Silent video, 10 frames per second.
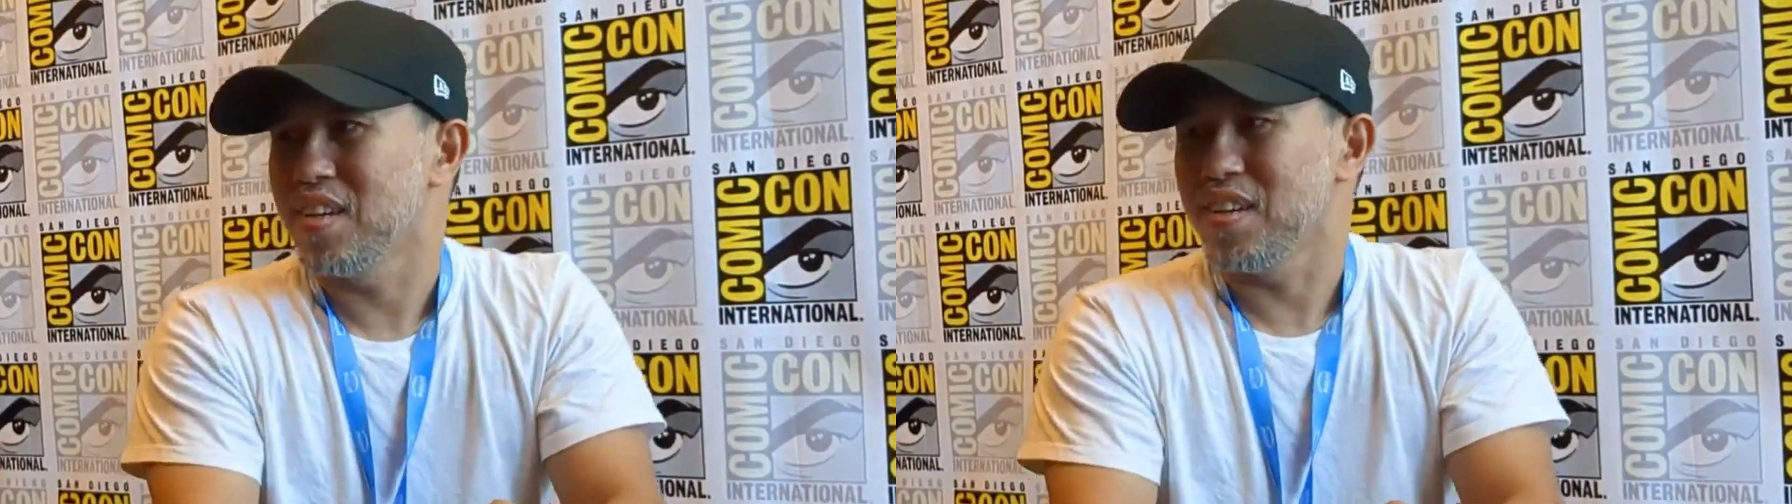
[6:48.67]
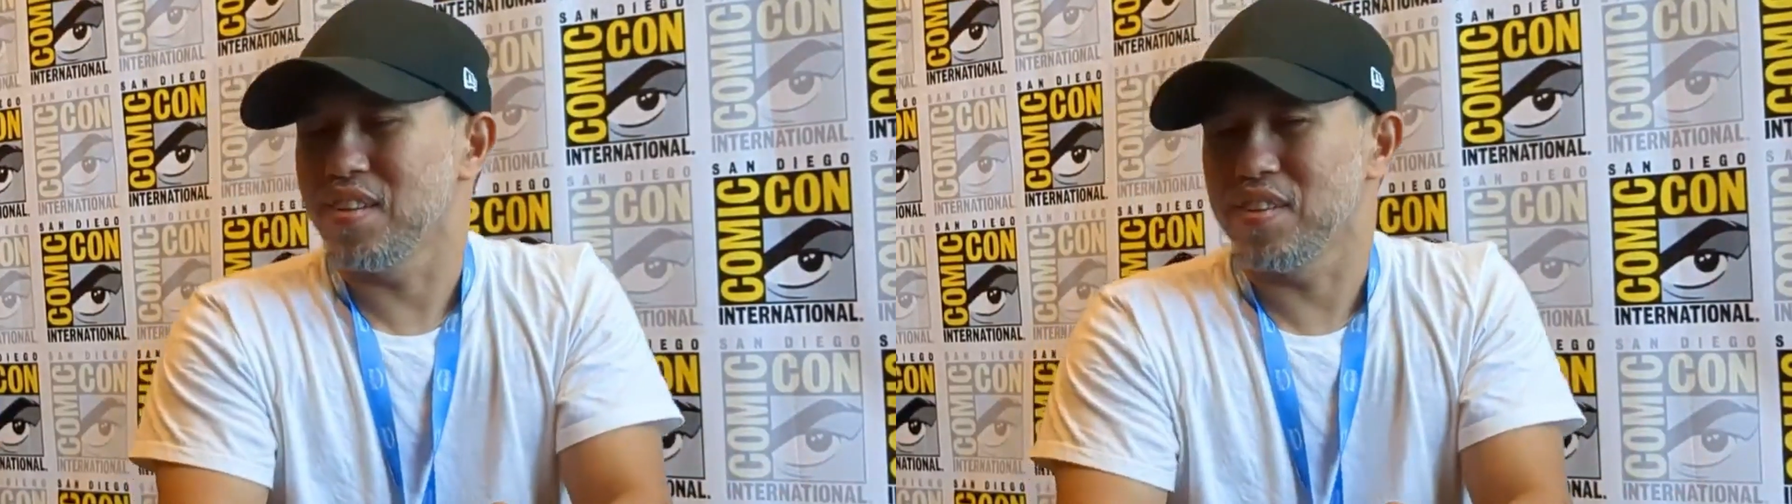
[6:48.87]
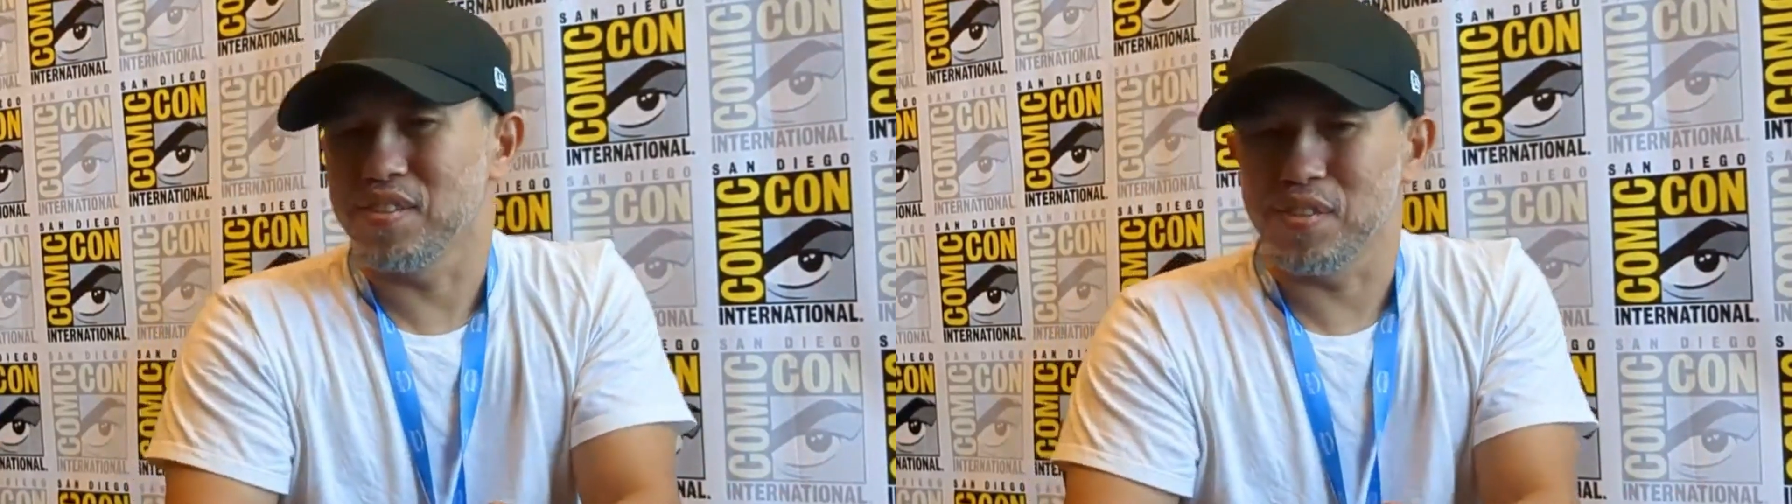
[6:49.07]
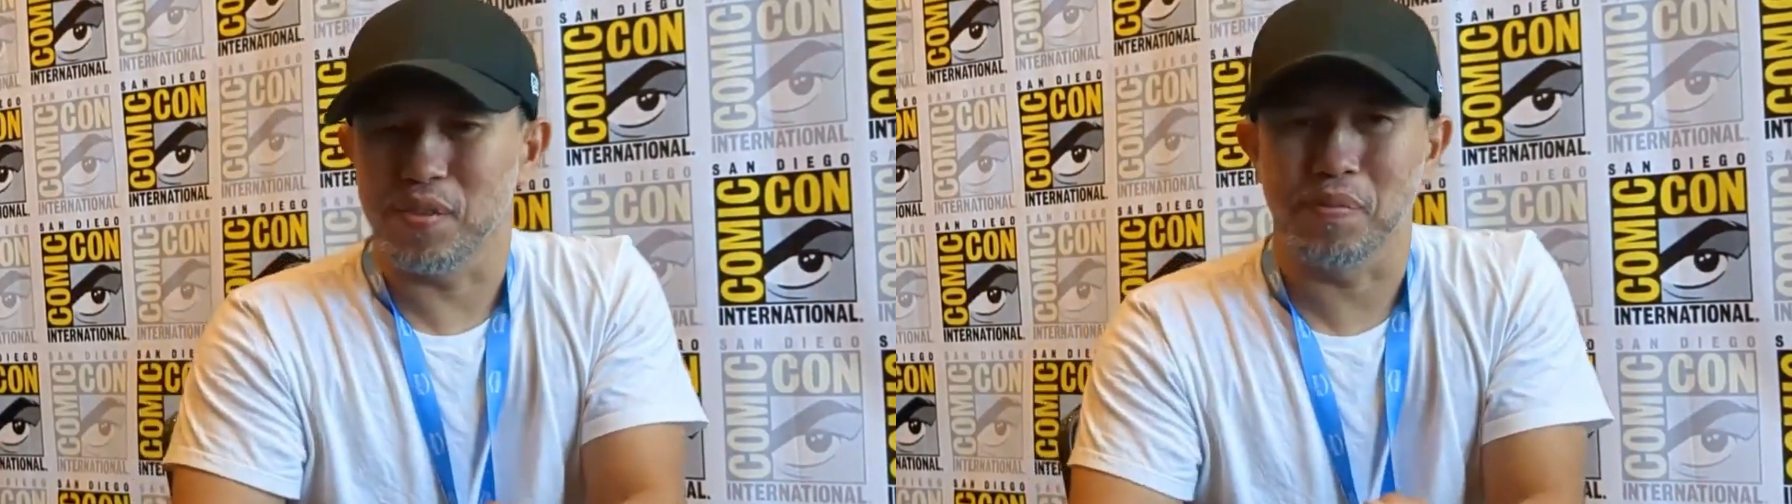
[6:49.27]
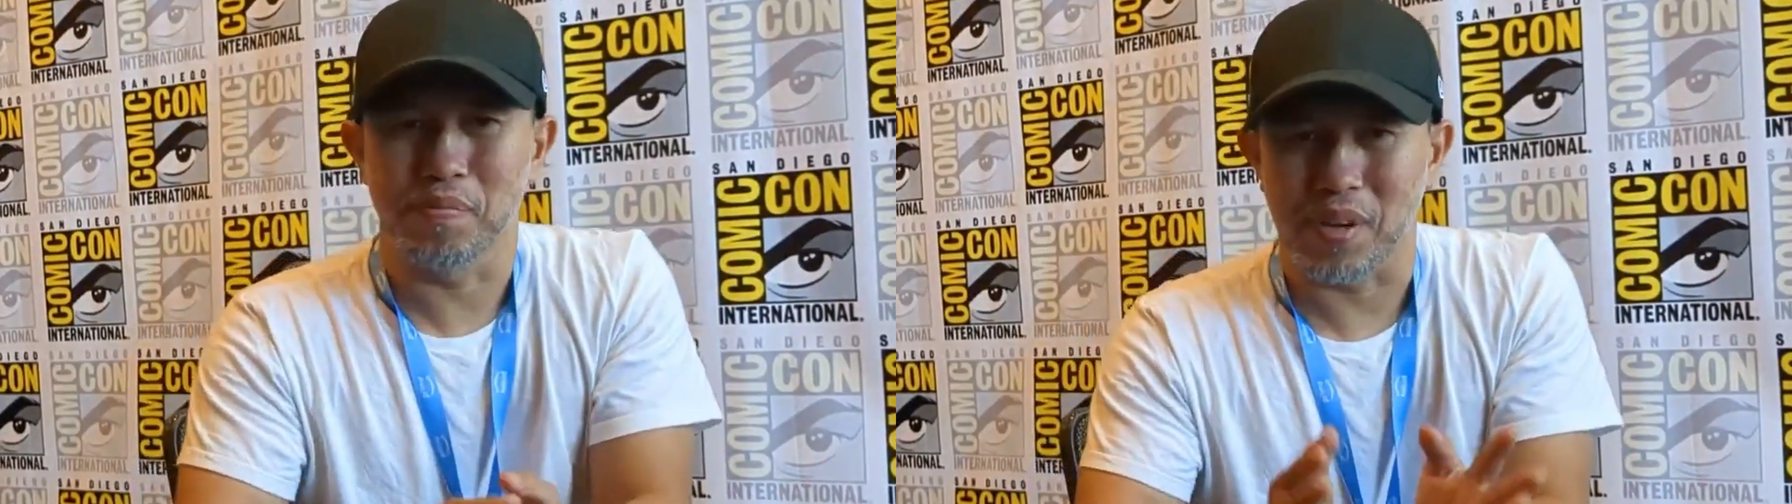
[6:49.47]
diverse.
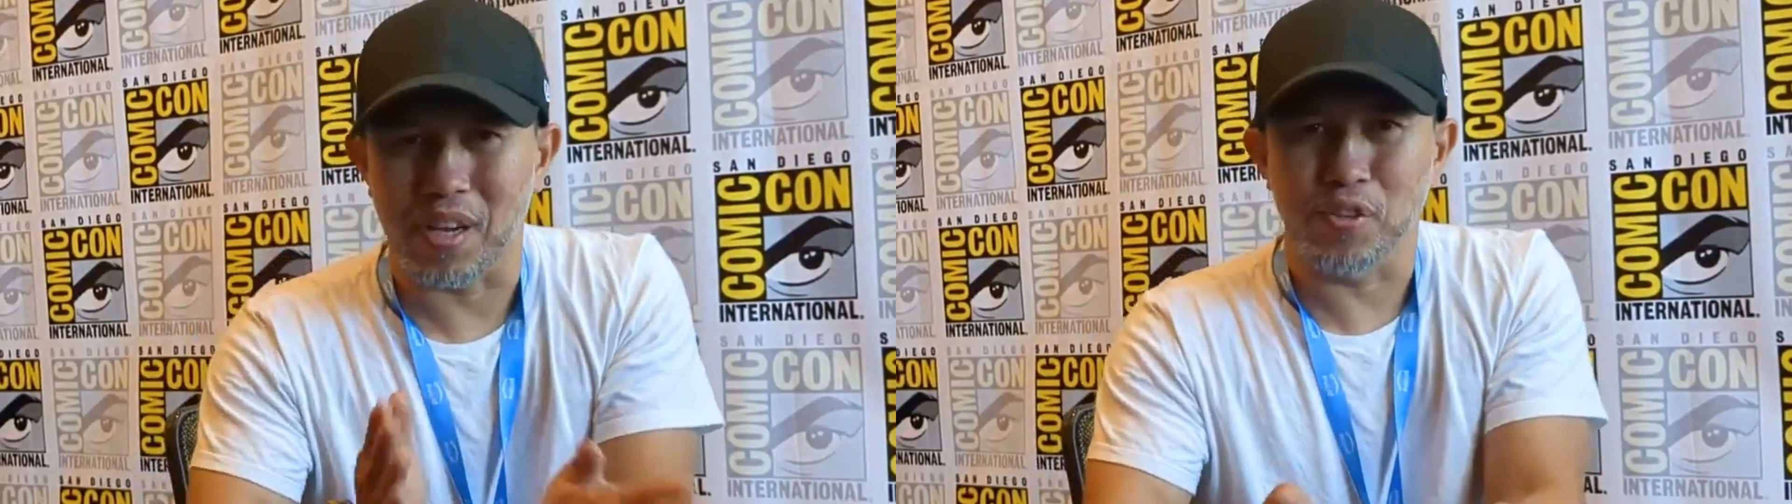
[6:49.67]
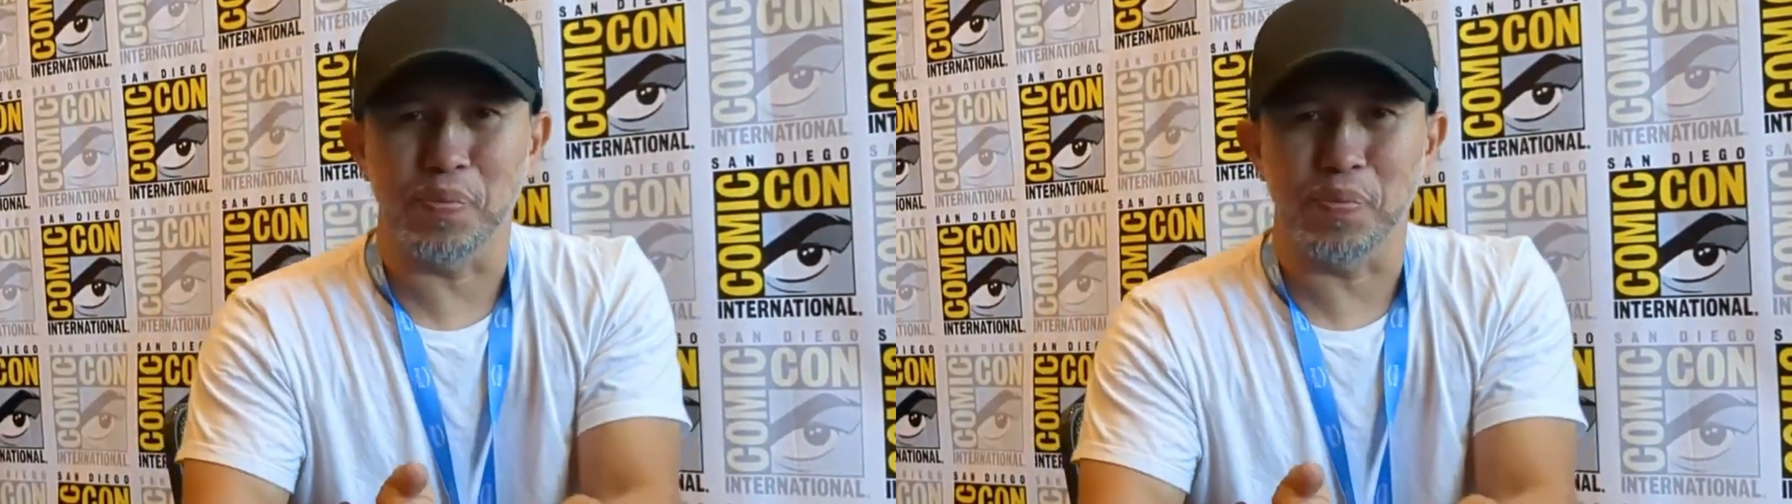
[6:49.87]
So